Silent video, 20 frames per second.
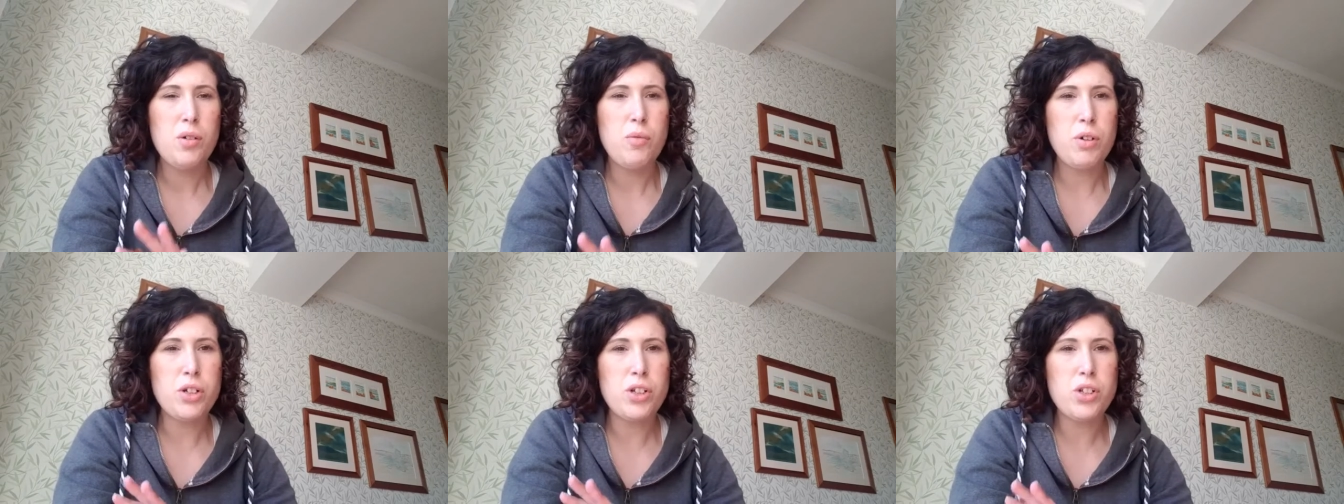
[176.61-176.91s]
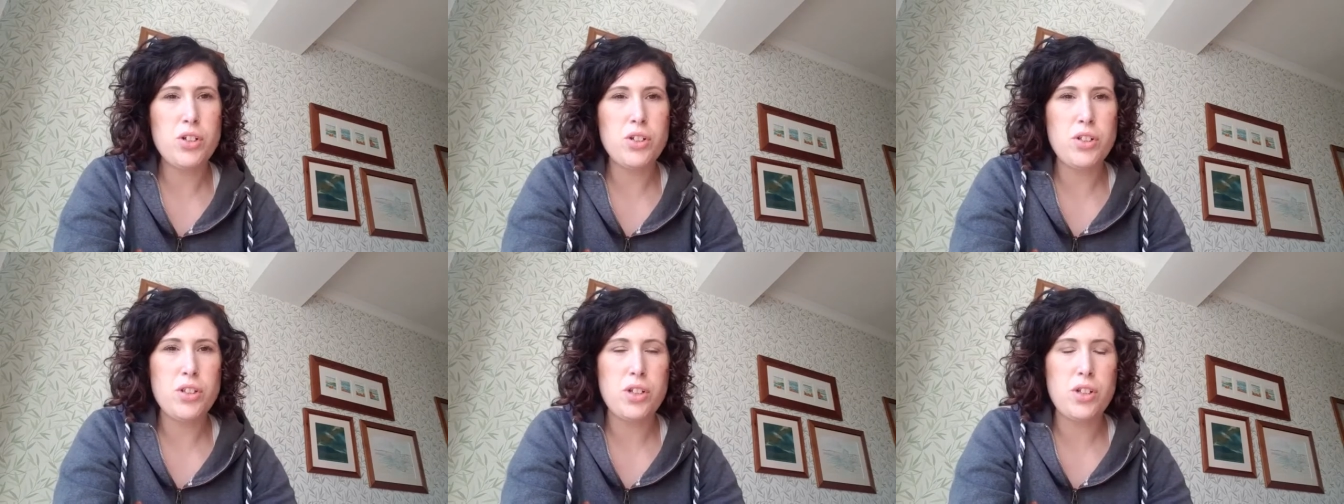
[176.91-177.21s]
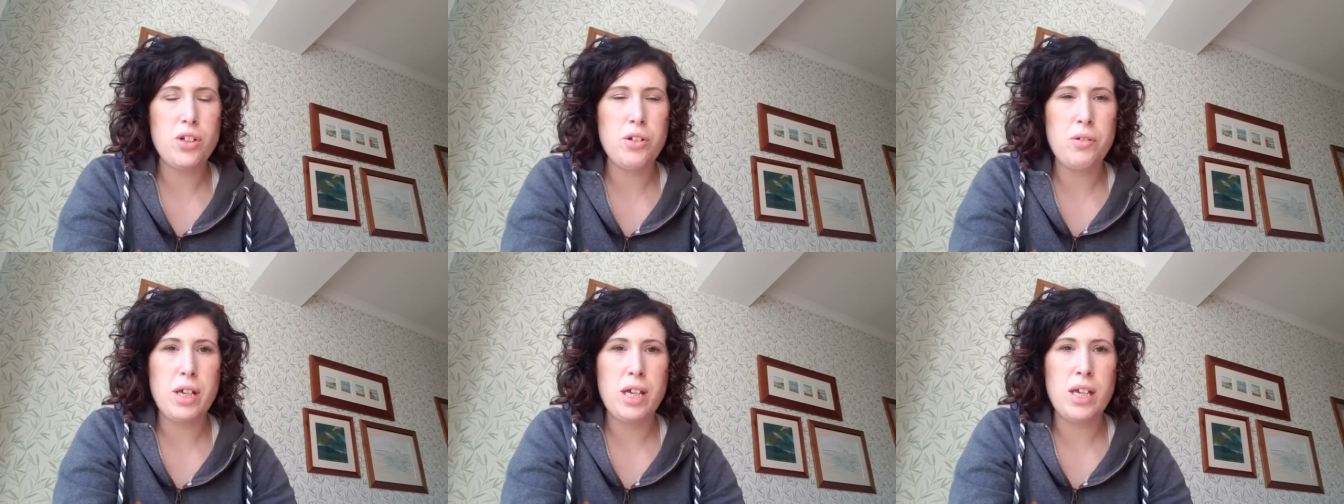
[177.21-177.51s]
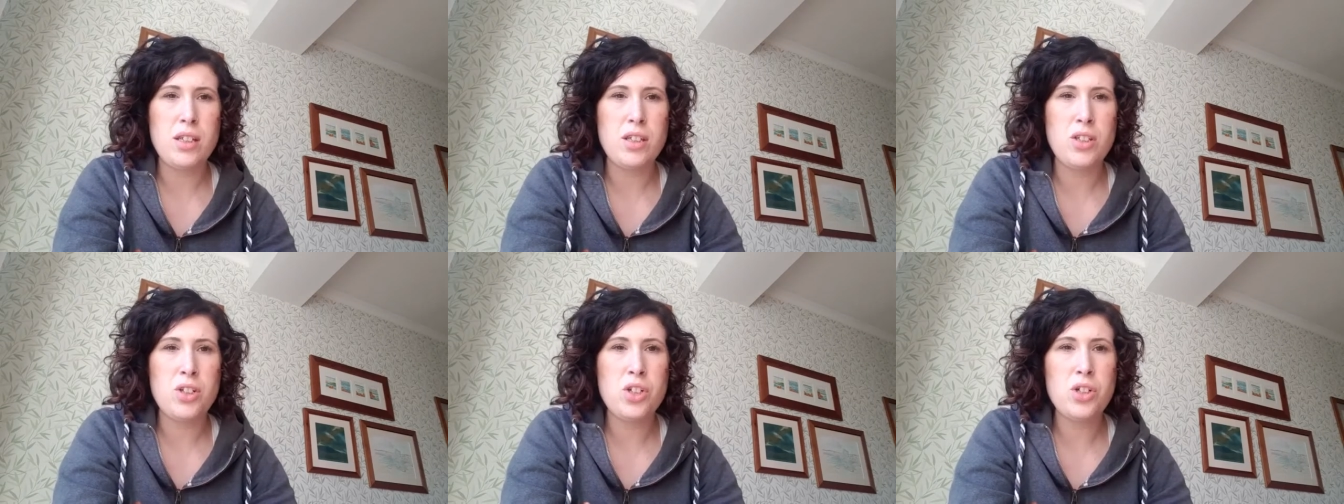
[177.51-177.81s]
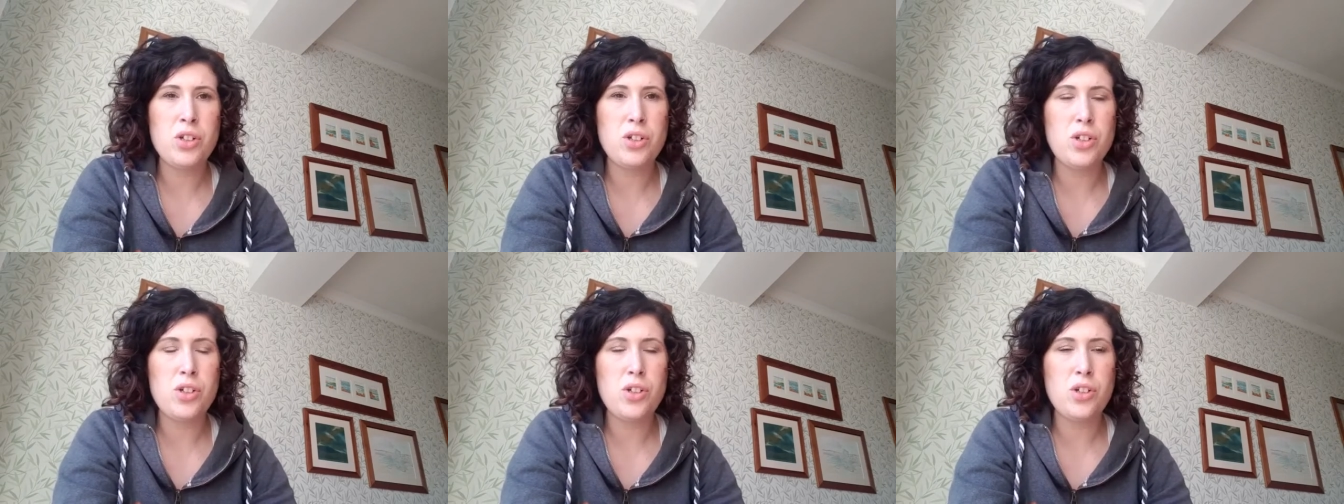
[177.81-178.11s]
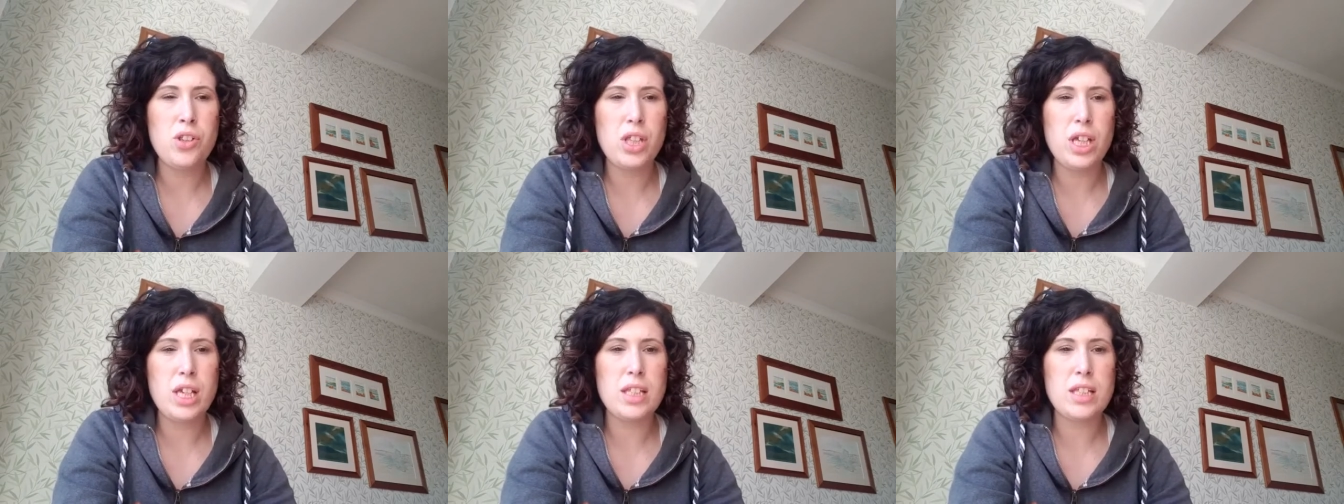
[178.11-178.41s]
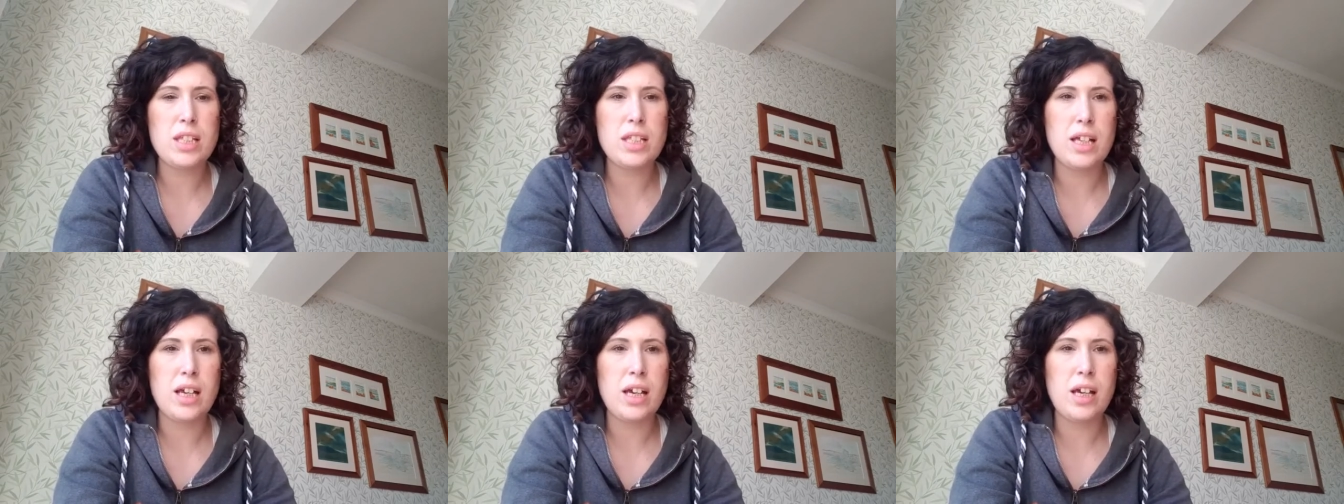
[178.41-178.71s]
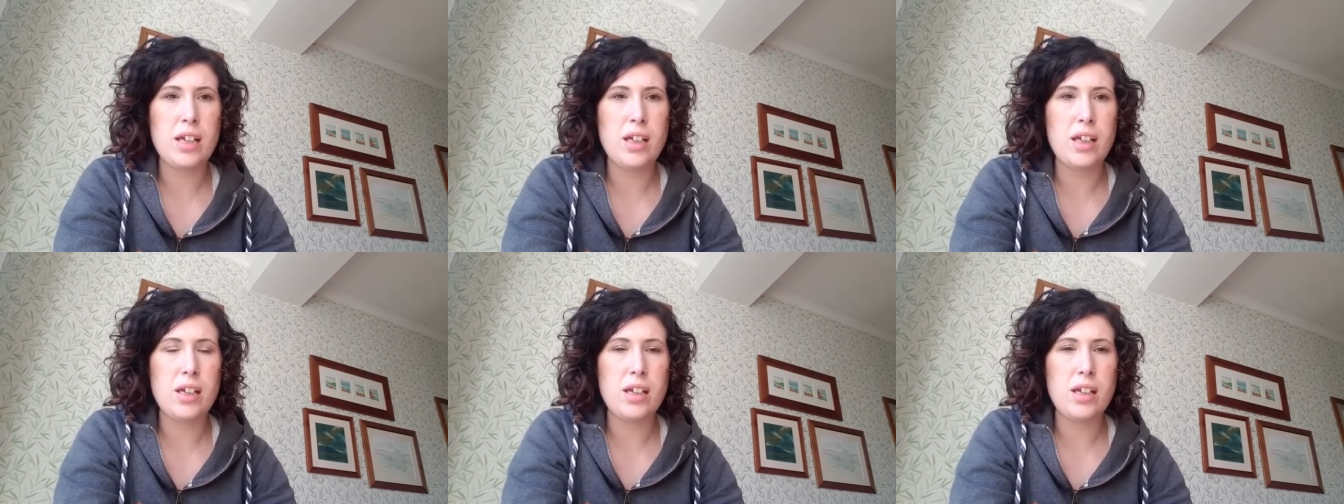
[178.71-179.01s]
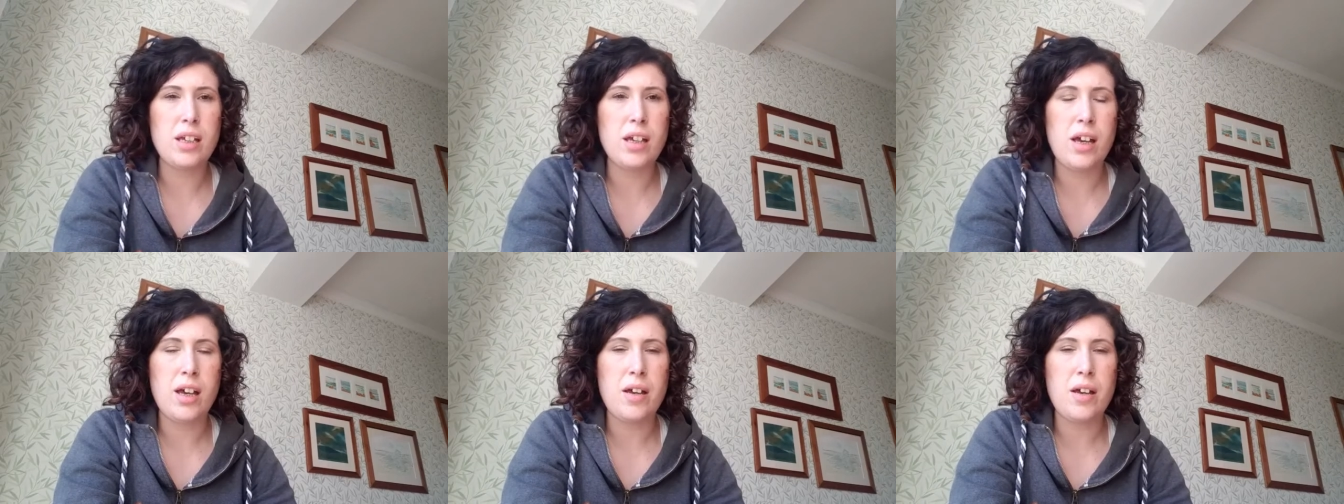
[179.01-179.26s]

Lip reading: what she'll do is she'll do things like